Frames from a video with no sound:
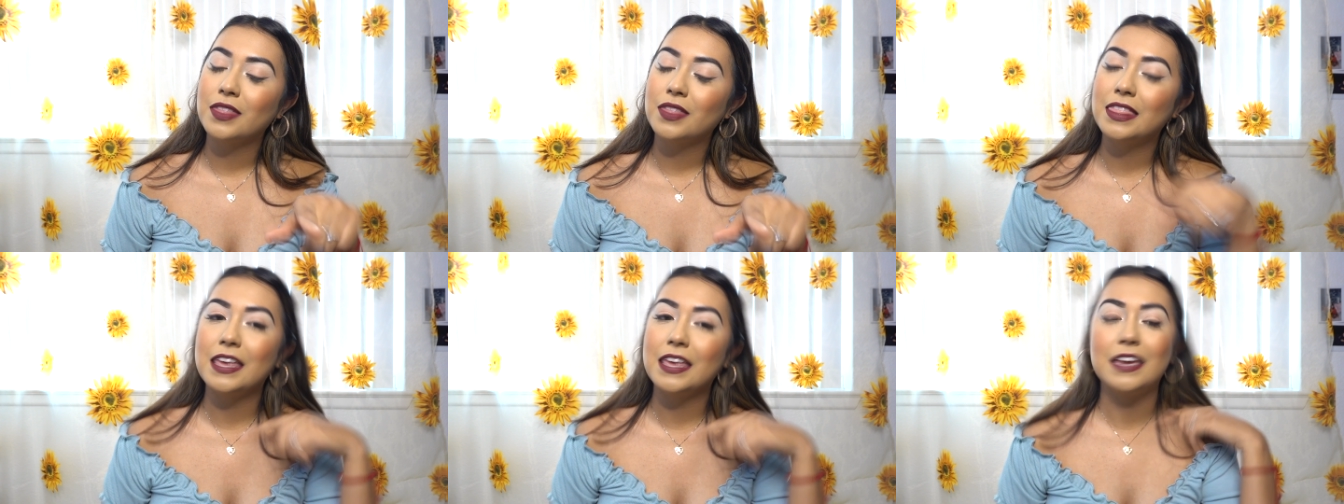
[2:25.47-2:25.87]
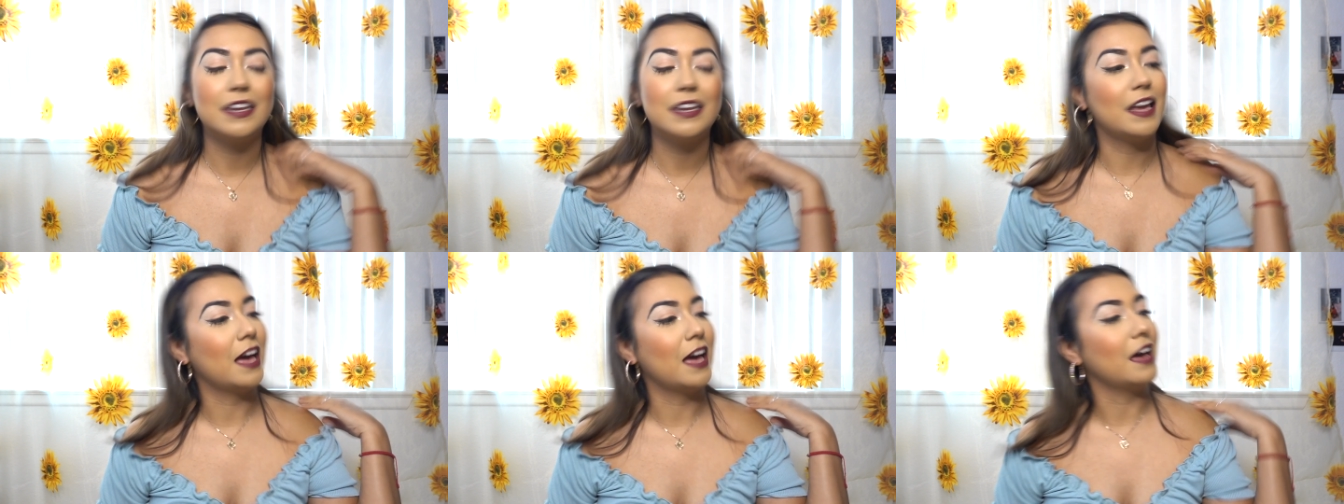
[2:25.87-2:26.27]

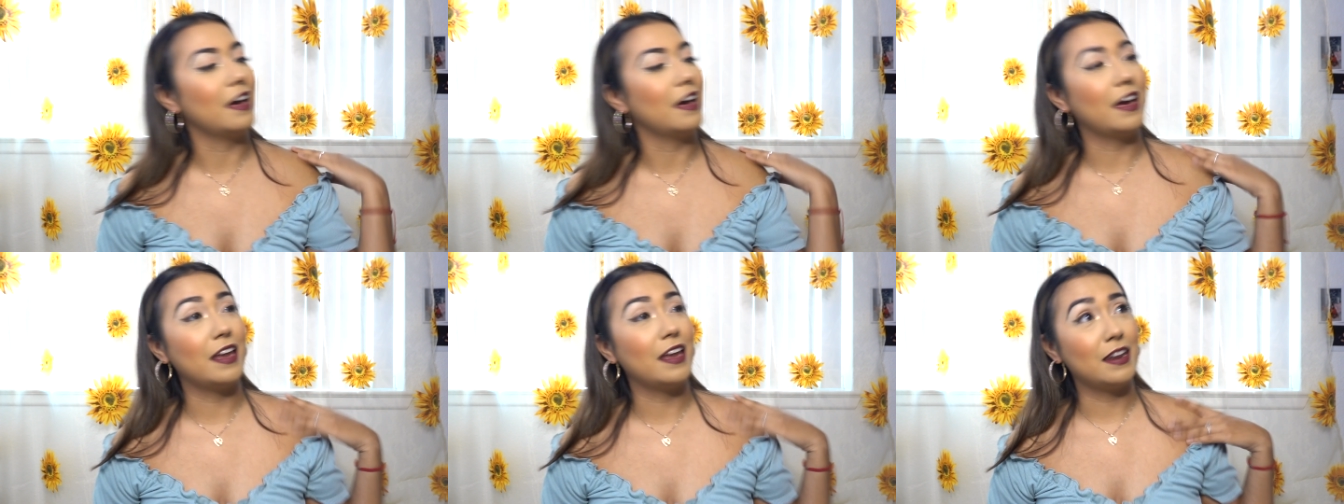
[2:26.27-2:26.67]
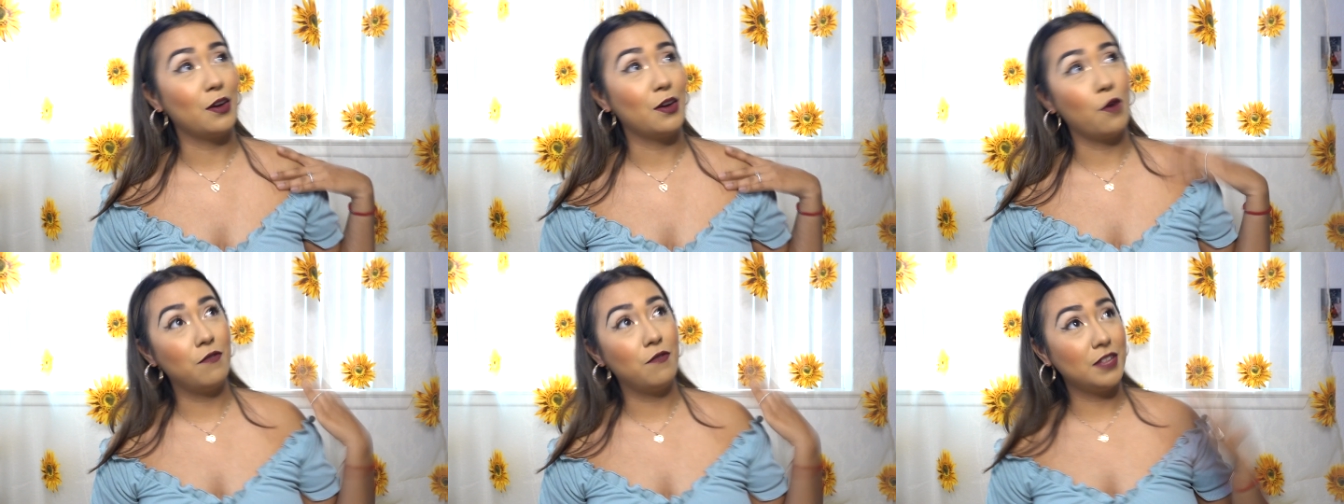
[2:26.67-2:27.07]
then, and
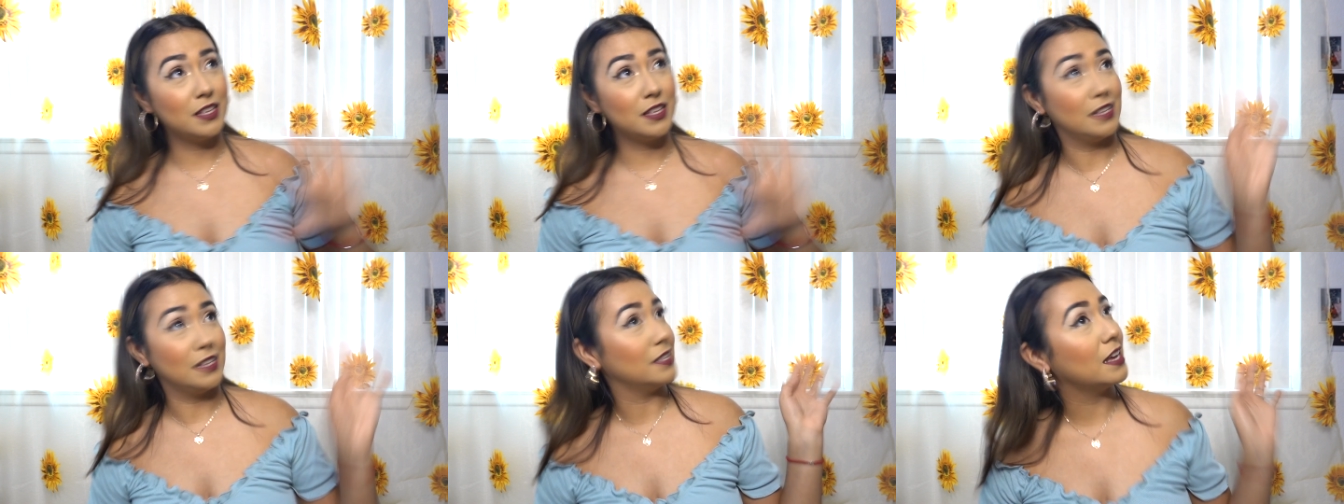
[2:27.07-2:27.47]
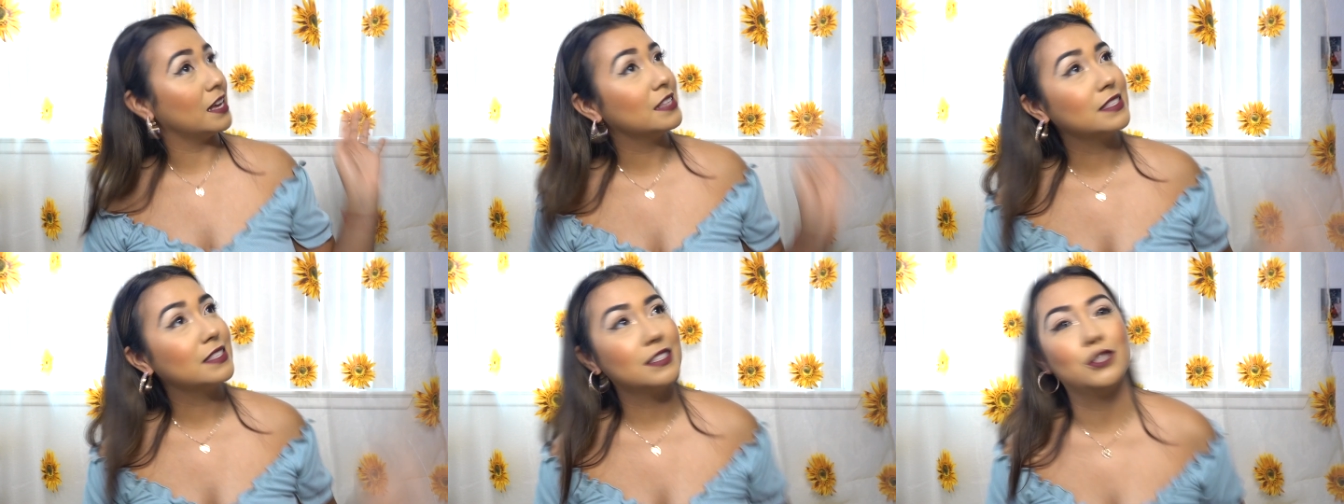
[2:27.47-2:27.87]
hopefully this
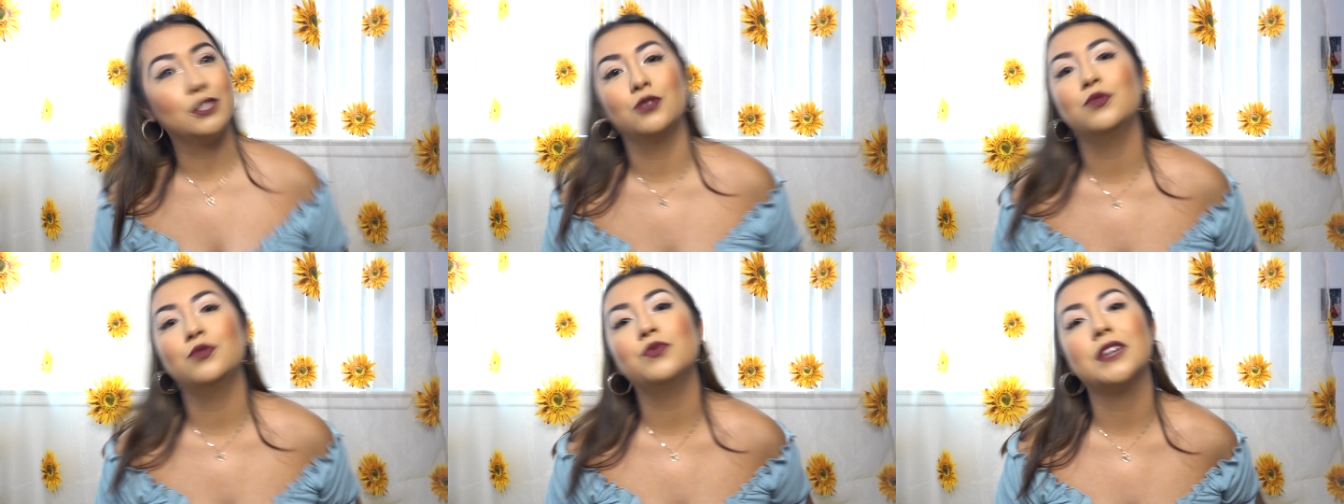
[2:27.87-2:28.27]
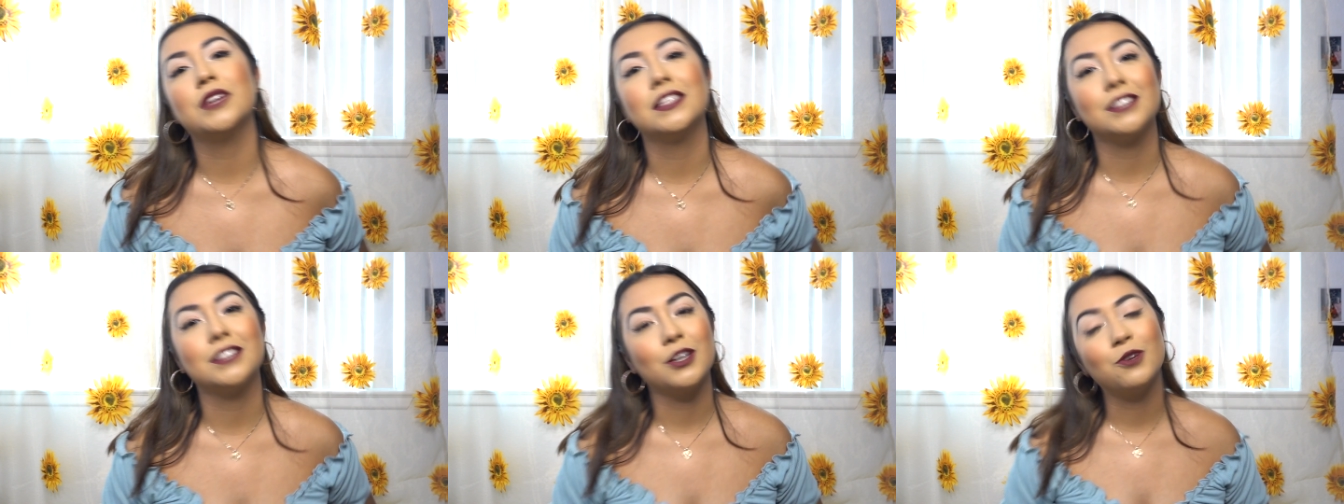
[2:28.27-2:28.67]
ends soon, we can
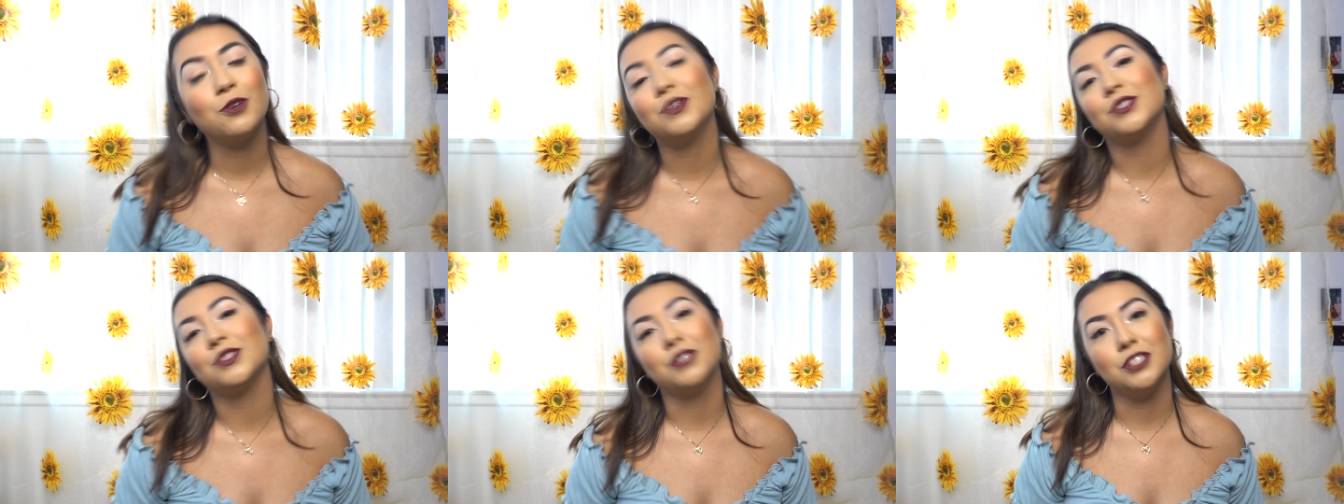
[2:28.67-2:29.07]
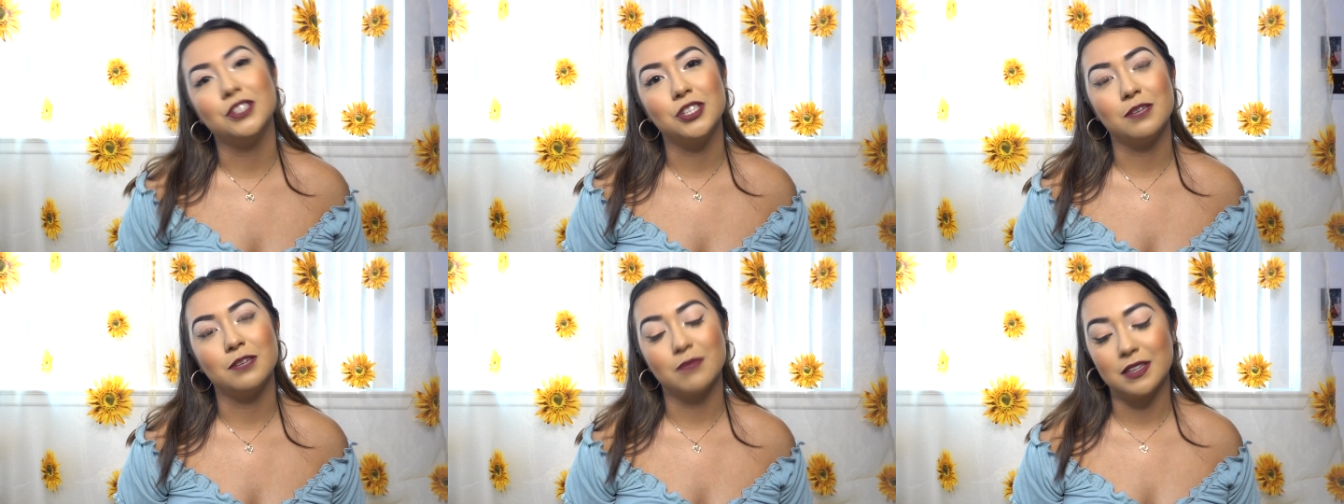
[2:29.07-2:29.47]
start going to the
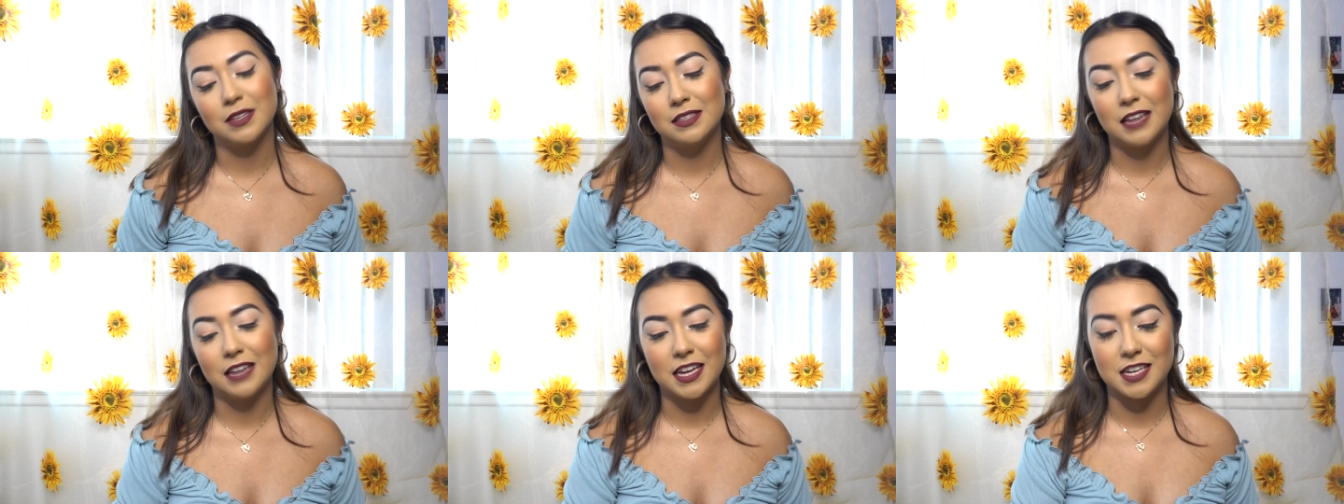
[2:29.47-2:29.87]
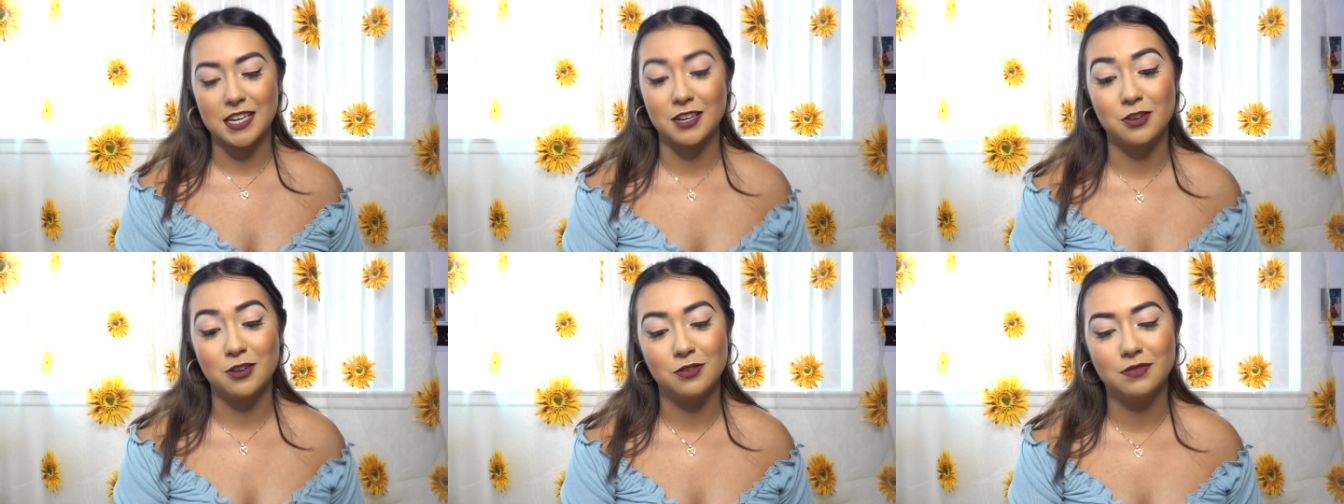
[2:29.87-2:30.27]
gym because I need to
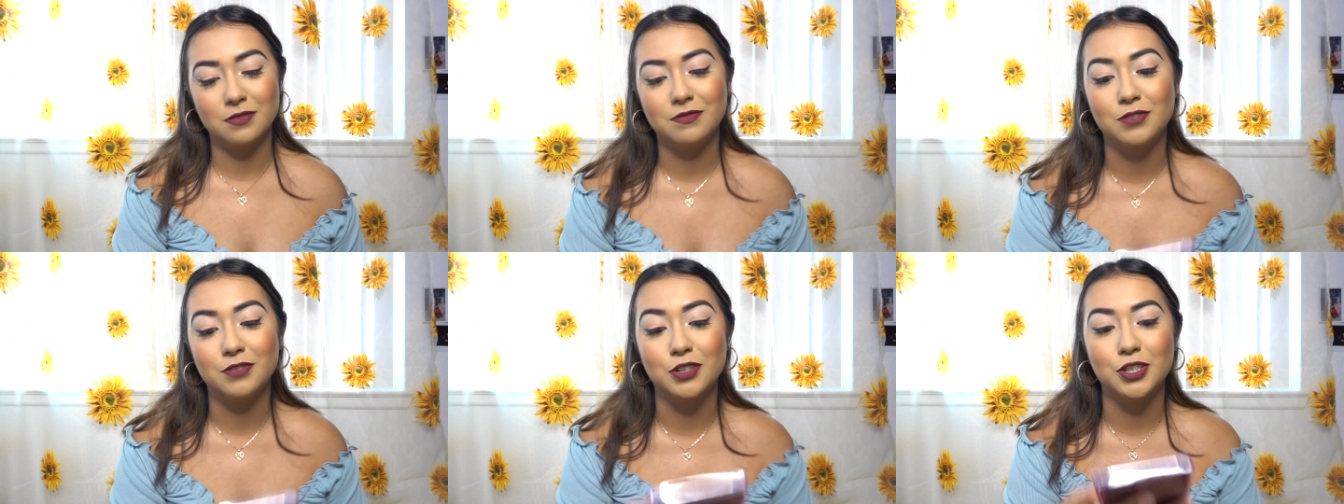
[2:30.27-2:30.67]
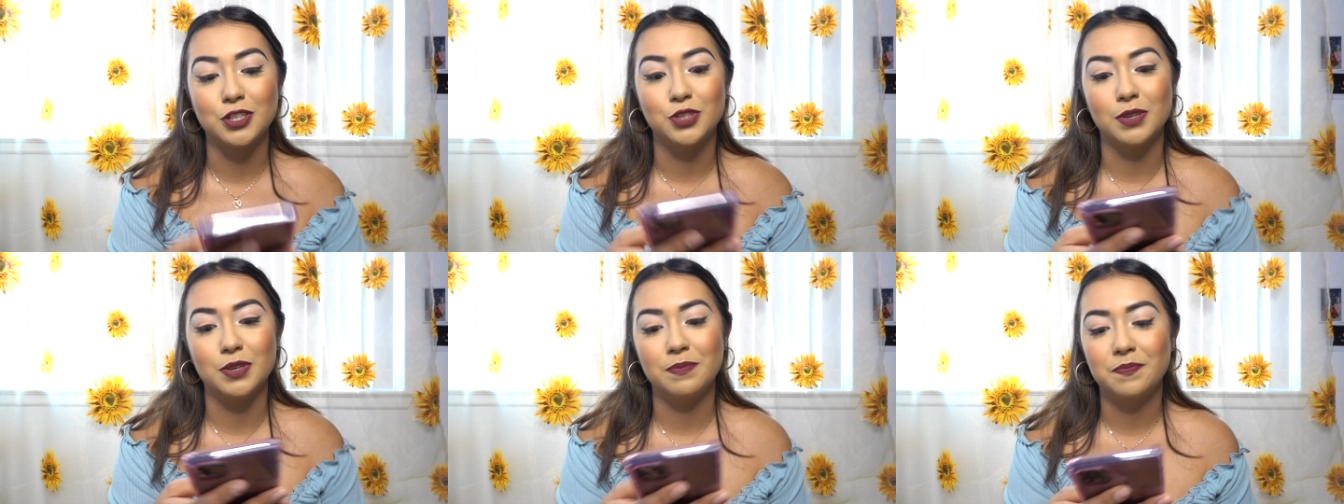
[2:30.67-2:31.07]
go for a
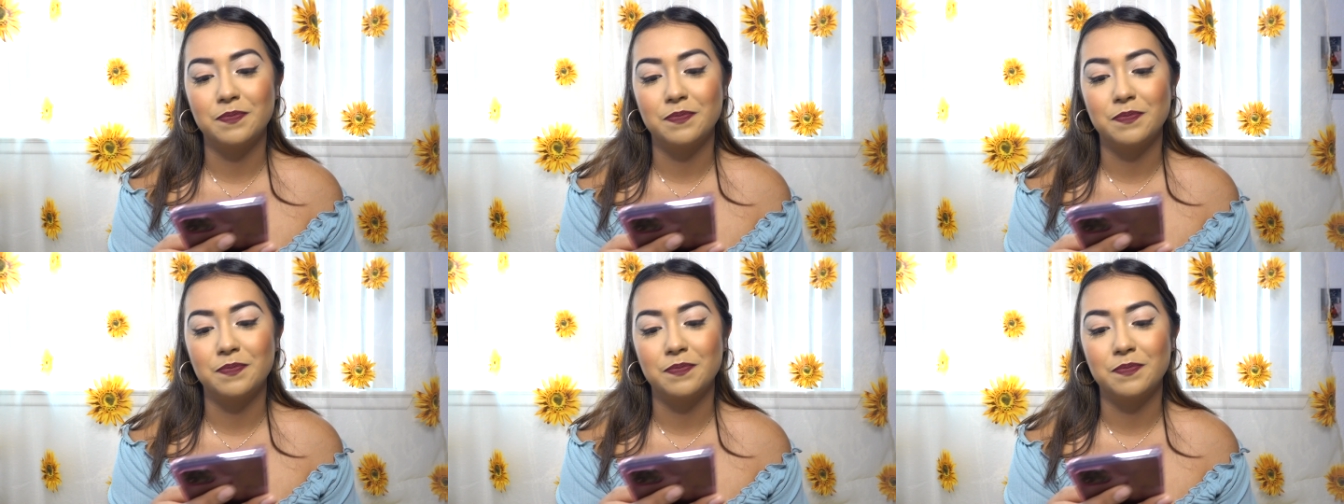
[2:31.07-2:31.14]
trip.